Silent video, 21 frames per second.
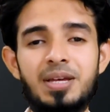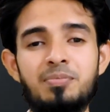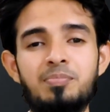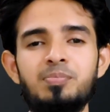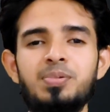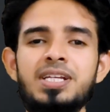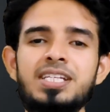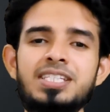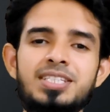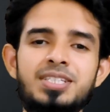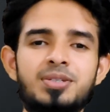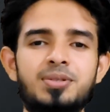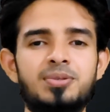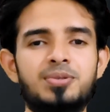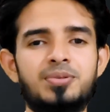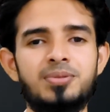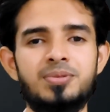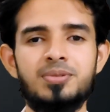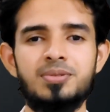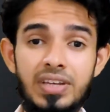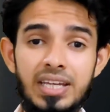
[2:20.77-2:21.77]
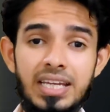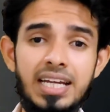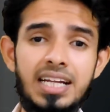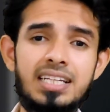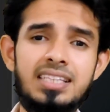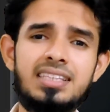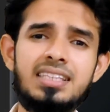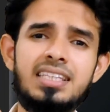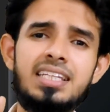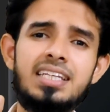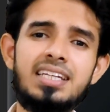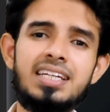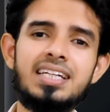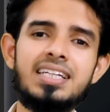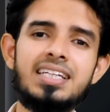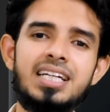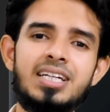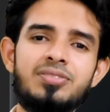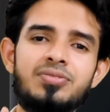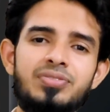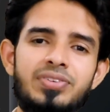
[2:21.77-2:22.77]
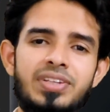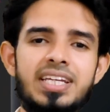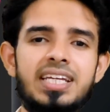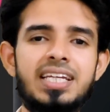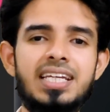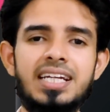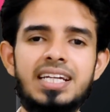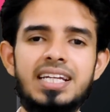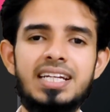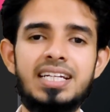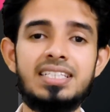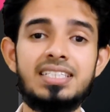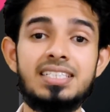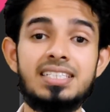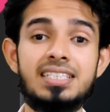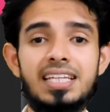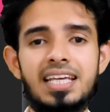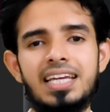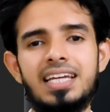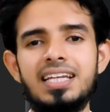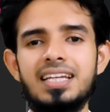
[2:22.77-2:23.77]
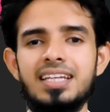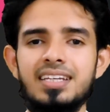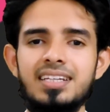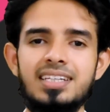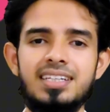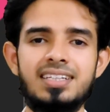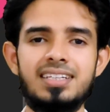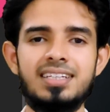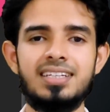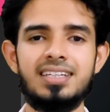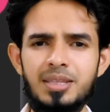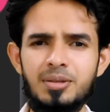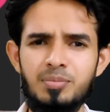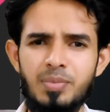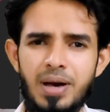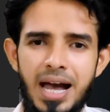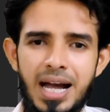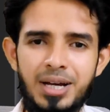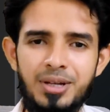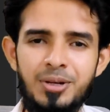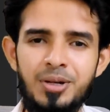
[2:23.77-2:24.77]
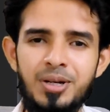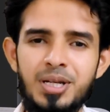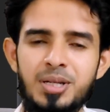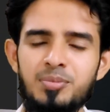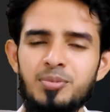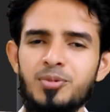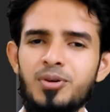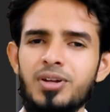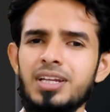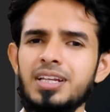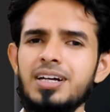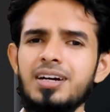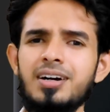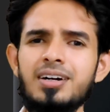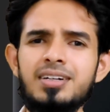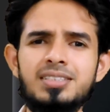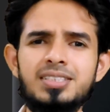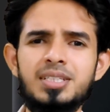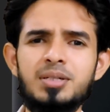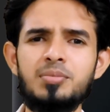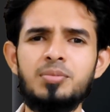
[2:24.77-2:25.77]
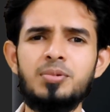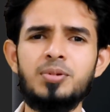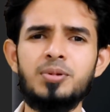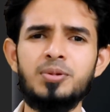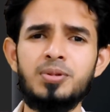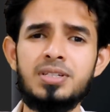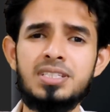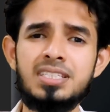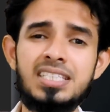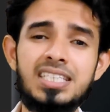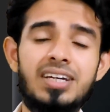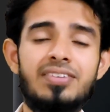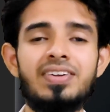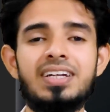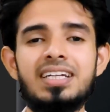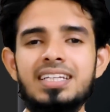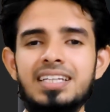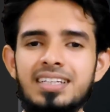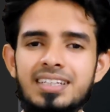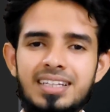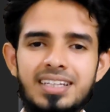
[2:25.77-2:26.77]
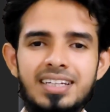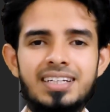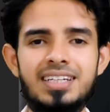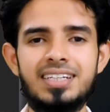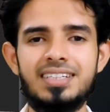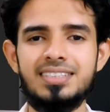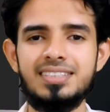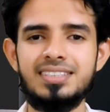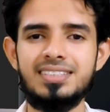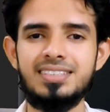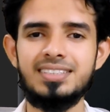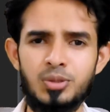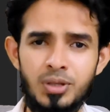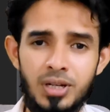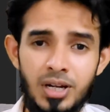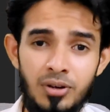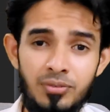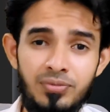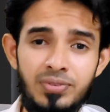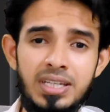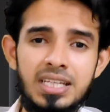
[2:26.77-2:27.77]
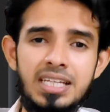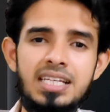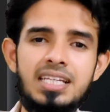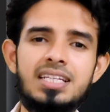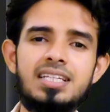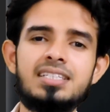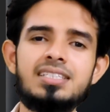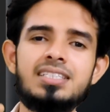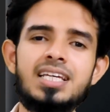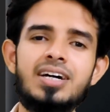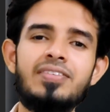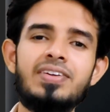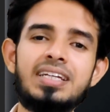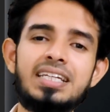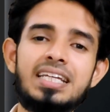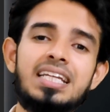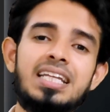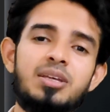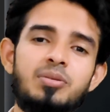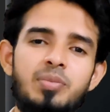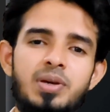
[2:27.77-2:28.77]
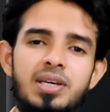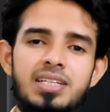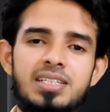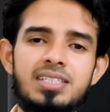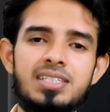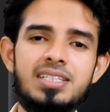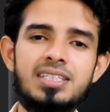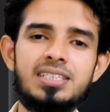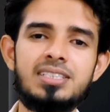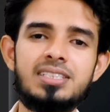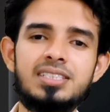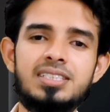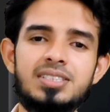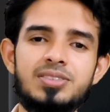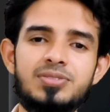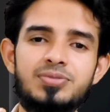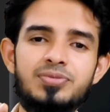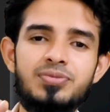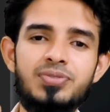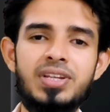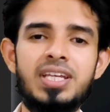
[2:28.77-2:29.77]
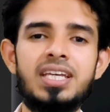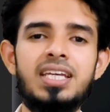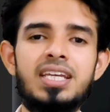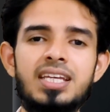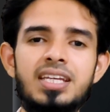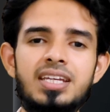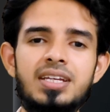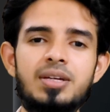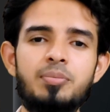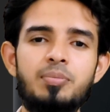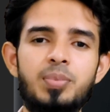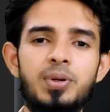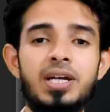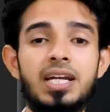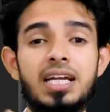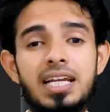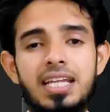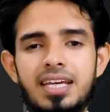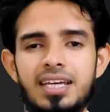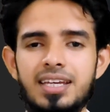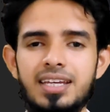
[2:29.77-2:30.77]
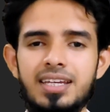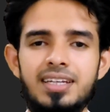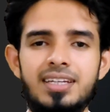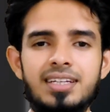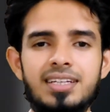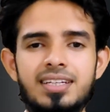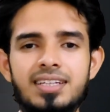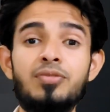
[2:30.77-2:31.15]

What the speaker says: impressive. We get 300 free credits daily. The background removal cost about 17 credits. So roughly 17 images free per day.